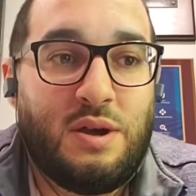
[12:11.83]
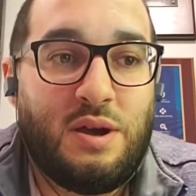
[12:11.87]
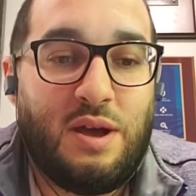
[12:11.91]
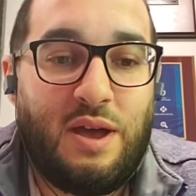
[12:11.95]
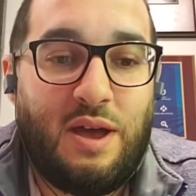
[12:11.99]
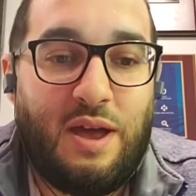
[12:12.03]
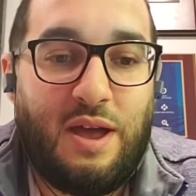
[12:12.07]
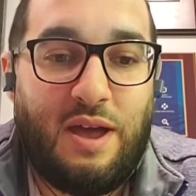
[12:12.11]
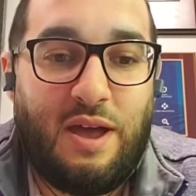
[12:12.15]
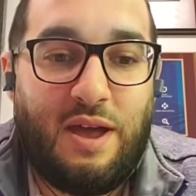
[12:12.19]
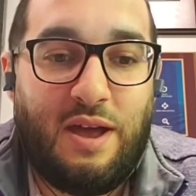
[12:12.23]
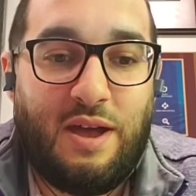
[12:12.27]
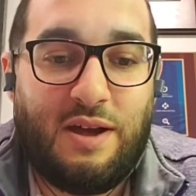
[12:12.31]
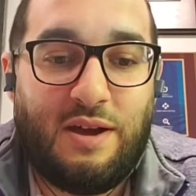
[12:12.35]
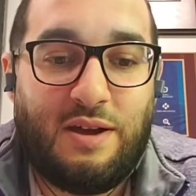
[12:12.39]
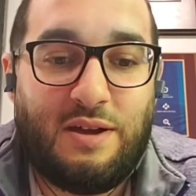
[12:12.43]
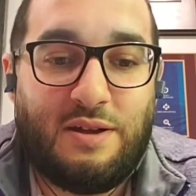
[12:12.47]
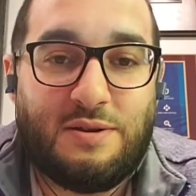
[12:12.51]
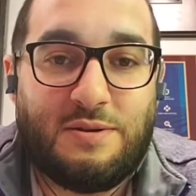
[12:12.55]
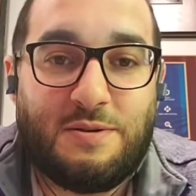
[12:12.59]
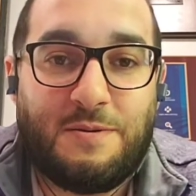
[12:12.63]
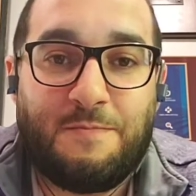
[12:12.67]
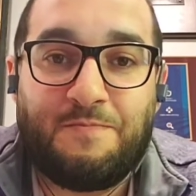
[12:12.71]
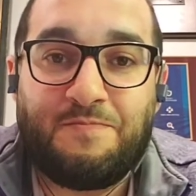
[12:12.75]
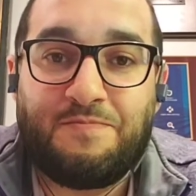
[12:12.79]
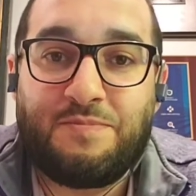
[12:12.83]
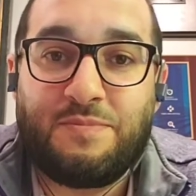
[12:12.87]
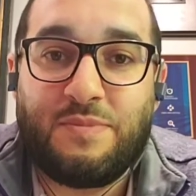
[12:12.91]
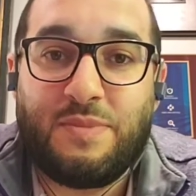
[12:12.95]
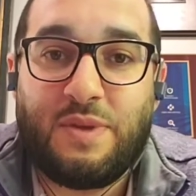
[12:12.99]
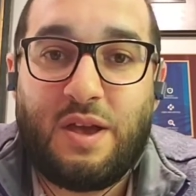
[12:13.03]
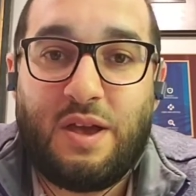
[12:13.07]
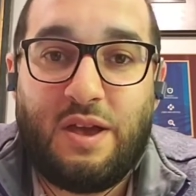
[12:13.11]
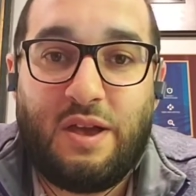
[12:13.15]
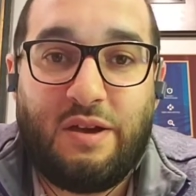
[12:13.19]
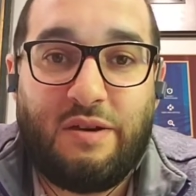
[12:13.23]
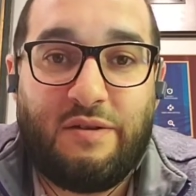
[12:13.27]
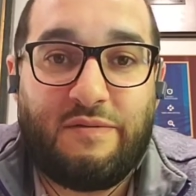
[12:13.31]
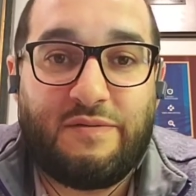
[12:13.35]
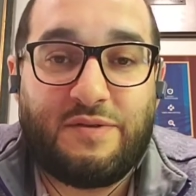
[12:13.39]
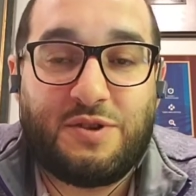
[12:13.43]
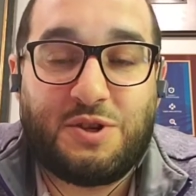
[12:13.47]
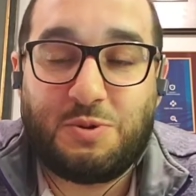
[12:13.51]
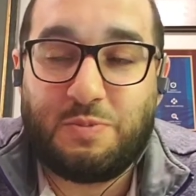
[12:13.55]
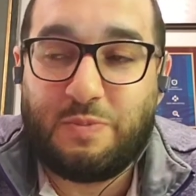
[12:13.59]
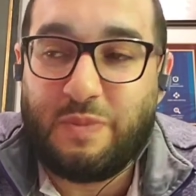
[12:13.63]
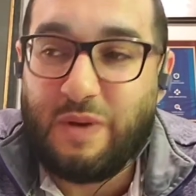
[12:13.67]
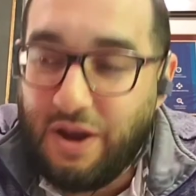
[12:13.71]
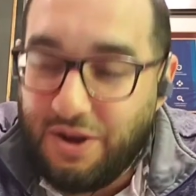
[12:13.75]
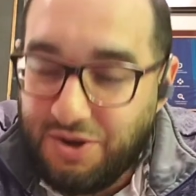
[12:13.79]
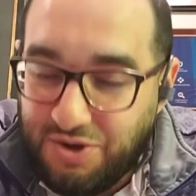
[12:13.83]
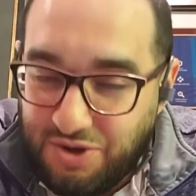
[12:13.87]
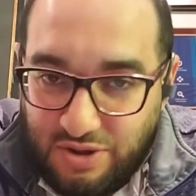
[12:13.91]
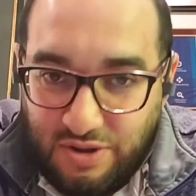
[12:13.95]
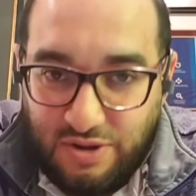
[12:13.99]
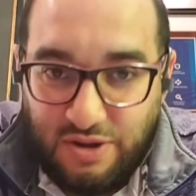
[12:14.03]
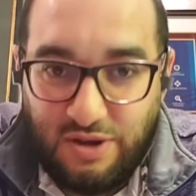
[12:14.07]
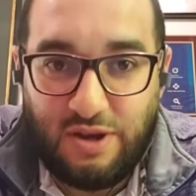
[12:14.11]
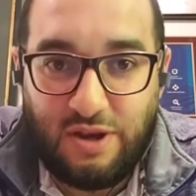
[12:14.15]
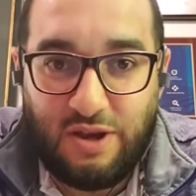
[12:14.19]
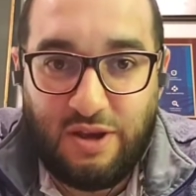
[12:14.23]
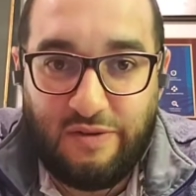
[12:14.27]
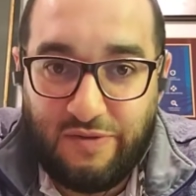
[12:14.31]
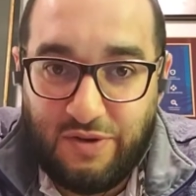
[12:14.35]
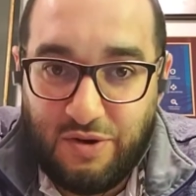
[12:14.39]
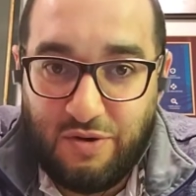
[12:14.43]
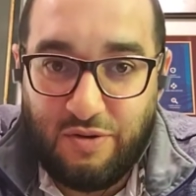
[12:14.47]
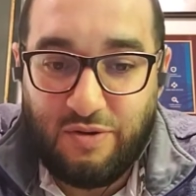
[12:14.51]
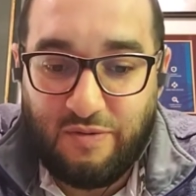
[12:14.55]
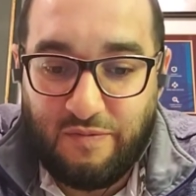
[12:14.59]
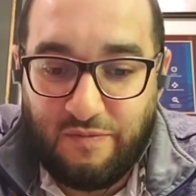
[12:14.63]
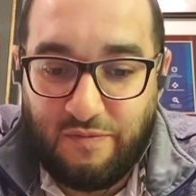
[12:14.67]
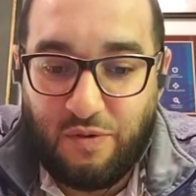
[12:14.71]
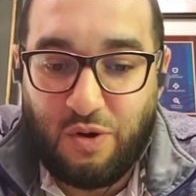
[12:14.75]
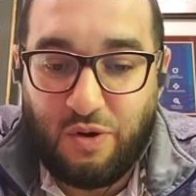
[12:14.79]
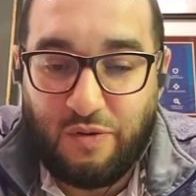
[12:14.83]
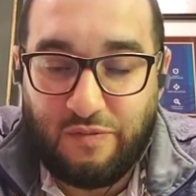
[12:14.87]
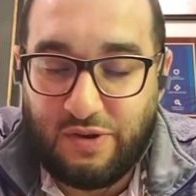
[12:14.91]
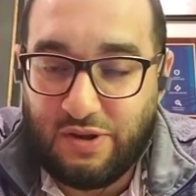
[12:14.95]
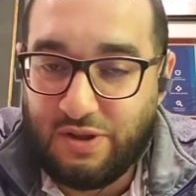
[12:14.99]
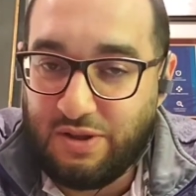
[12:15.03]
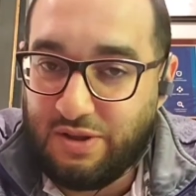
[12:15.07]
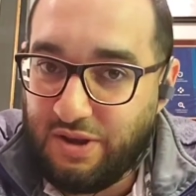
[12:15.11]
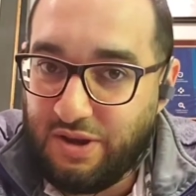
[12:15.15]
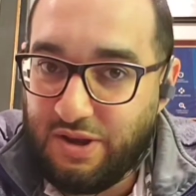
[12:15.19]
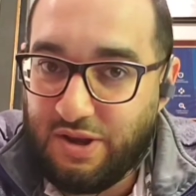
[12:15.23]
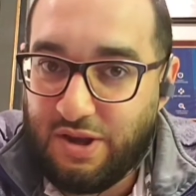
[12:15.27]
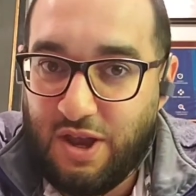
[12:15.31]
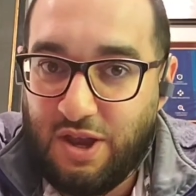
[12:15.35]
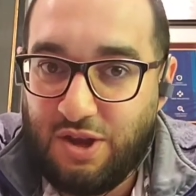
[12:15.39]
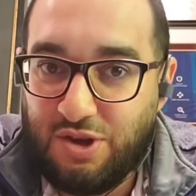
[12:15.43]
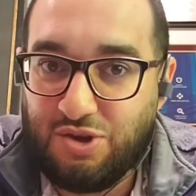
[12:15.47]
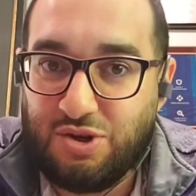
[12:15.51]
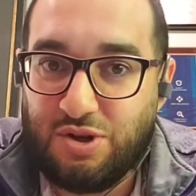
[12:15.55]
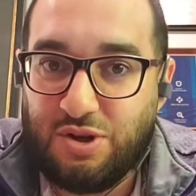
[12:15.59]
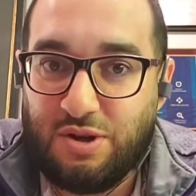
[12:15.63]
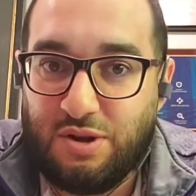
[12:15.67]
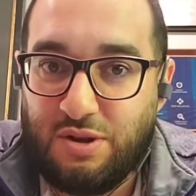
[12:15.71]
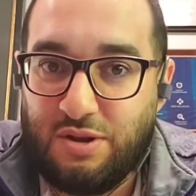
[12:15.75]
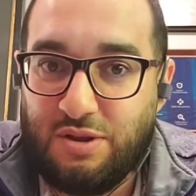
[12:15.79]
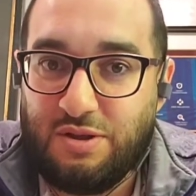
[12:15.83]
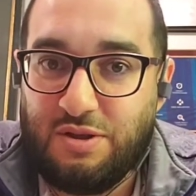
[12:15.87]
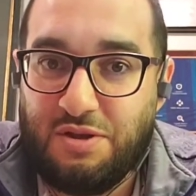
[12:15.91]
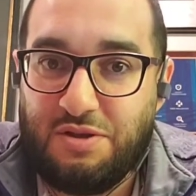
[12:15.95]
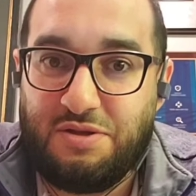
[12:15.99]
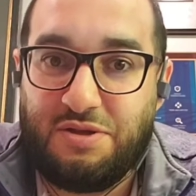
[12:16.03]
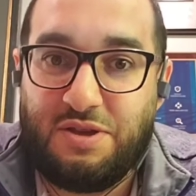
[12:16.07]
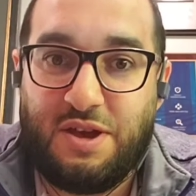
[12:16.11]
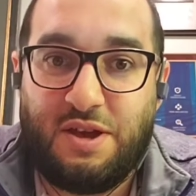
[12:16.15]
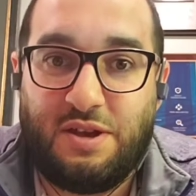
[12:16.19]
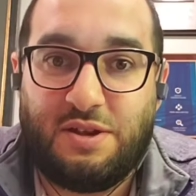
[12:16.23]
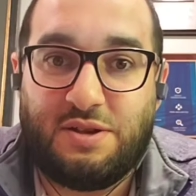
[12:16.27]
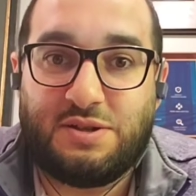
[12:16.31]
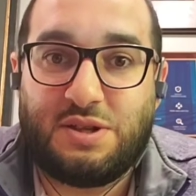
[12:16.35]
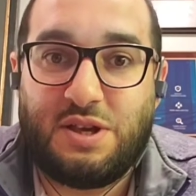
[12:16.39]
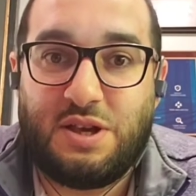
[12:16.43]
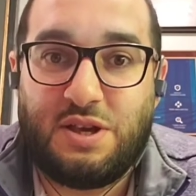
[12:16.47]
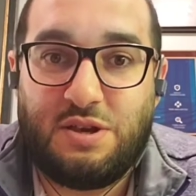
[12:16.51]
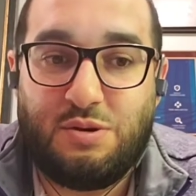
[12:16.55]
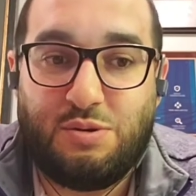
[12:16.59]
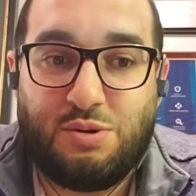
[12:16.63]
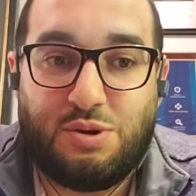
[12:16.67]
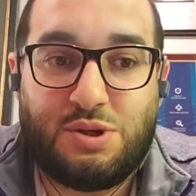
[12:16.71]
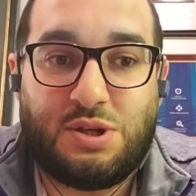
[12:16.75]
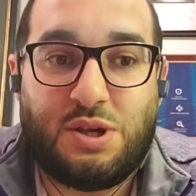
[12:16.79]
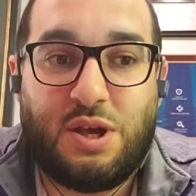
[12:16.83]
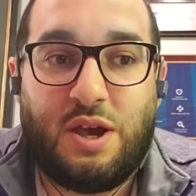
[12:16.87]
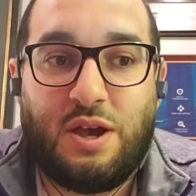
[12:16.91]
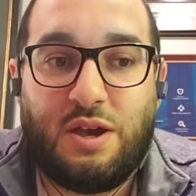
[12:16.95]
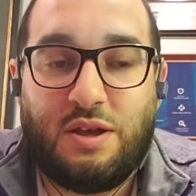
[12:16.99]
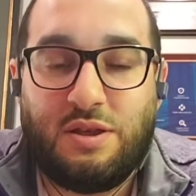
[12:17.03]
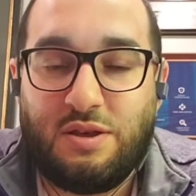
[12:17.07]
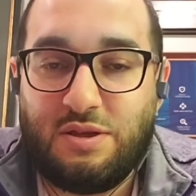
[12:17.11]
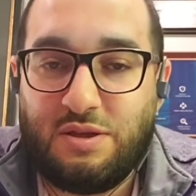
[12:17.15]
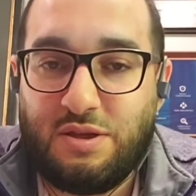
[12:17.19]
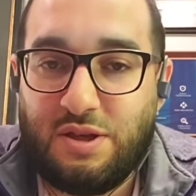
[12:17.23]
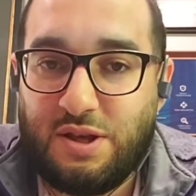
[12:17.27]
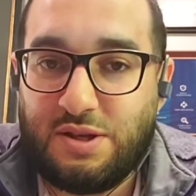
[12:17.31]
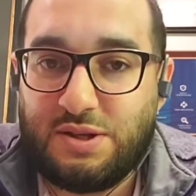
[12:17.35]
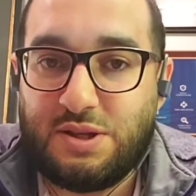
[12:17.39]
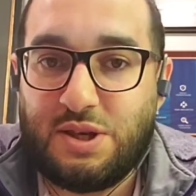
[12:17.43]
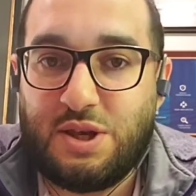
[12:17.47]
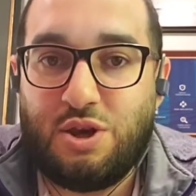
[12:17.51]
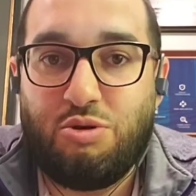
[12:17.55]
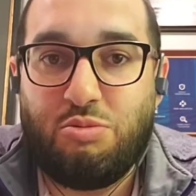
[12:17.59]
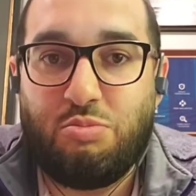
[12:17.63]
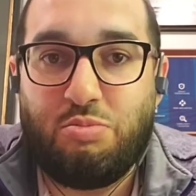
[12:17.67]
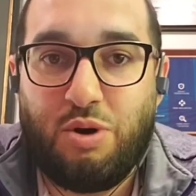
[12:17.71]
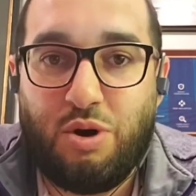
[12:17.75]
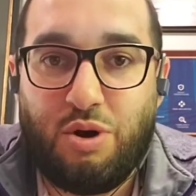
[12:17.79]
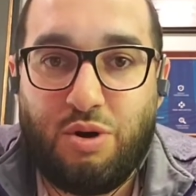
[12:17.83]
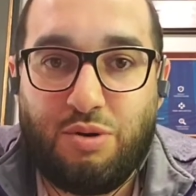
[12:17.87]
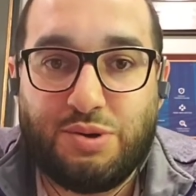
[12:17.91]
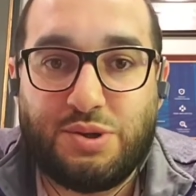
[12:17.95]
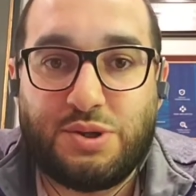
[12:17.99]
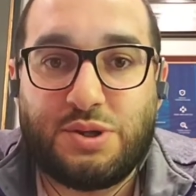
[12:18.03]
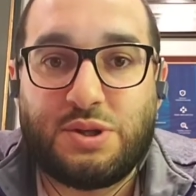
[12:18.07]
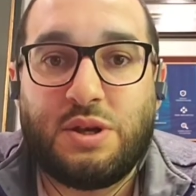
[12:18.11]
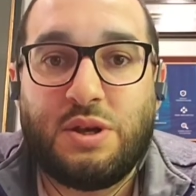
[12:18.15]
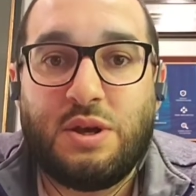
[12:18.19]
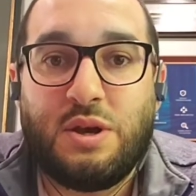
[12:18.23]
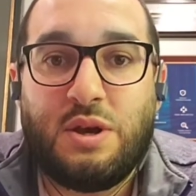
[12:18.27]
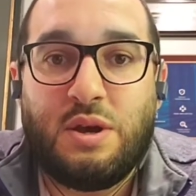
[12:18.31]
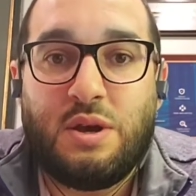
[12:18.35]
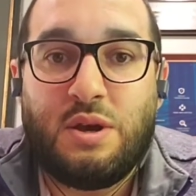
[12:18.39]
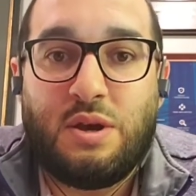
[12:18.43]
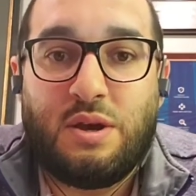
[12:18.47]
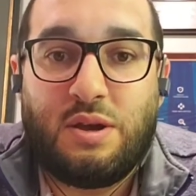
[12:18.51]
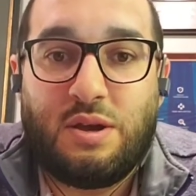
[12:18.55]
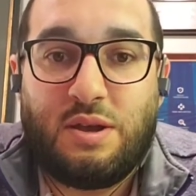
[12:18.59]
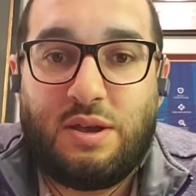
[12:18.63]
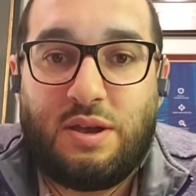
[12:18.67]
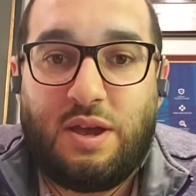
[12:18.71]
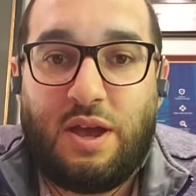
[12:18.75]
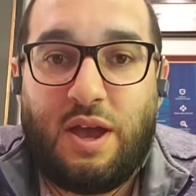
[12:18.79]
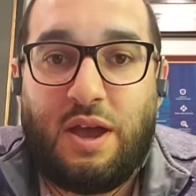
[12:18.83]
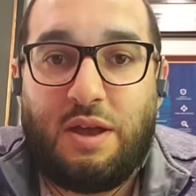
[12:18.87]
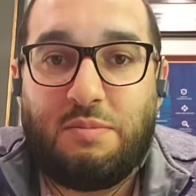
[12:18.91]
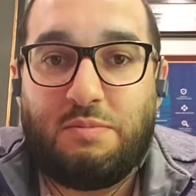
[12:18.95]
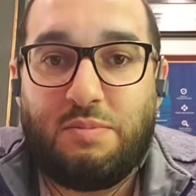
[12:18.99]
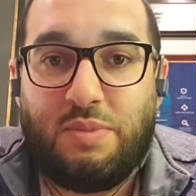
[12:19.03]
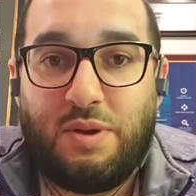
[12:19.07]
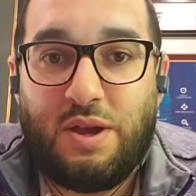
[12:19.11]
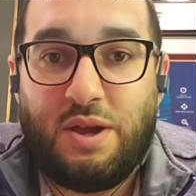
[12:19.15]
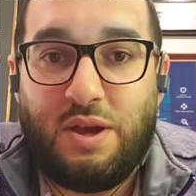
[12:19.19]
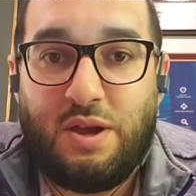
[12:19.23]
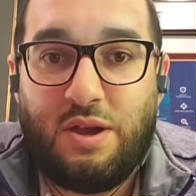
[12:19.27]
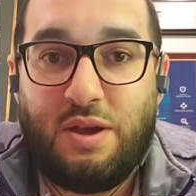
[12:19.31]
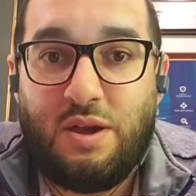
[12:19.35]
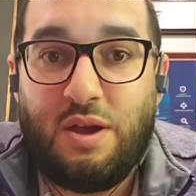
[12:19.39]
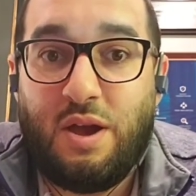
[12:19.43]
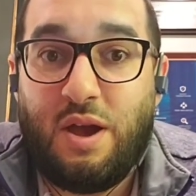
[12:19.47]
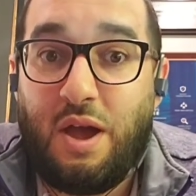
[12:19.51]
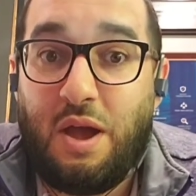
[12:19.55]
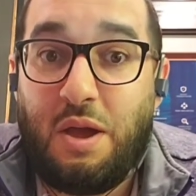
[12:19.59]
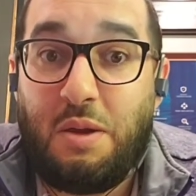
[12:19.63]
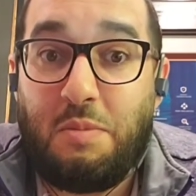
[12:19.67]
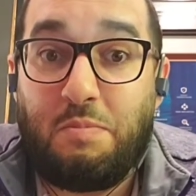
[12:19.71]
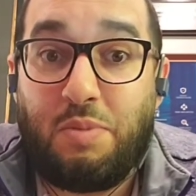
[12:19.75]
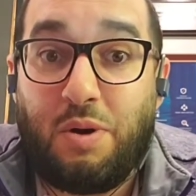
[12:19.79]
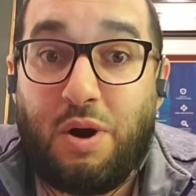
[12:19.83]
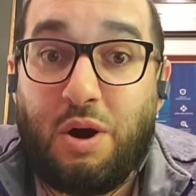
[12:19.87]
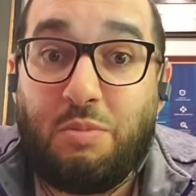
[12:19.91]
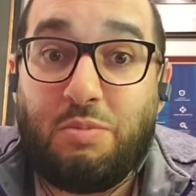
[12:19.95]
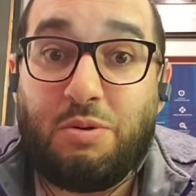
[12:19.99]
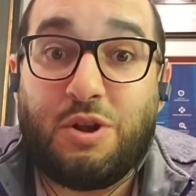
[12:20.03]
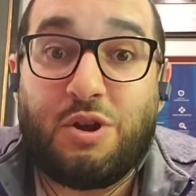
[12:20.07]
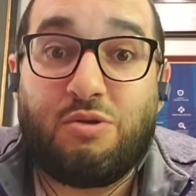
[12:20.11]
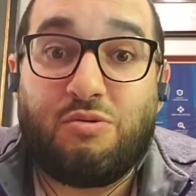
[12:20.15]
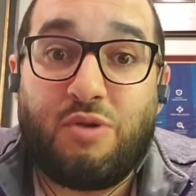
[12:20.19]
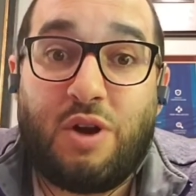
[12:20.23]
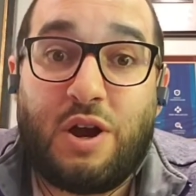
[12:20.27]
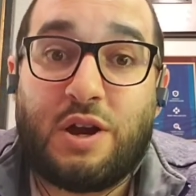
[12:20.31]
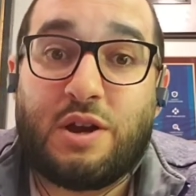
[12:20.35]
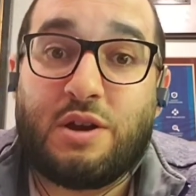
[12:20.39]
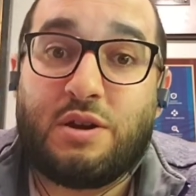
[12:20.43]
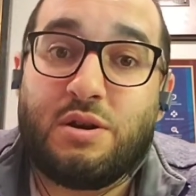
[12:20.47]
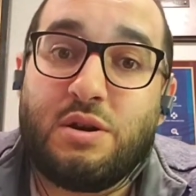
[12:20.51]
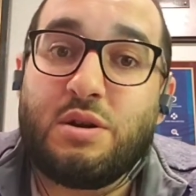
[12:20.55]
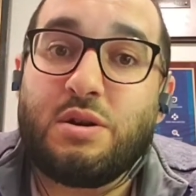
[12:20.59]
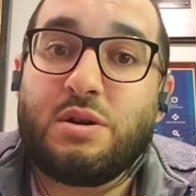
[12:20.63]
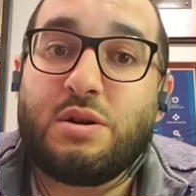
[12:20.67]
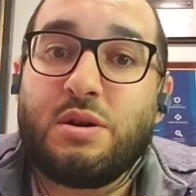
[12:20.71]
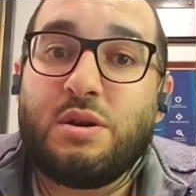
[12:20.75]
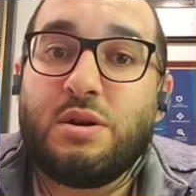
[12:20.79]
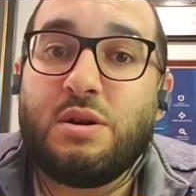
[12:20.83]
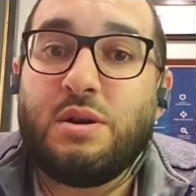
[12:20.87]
And especially if you're involved in litigation, the things that you say, the things that you post can be a public record.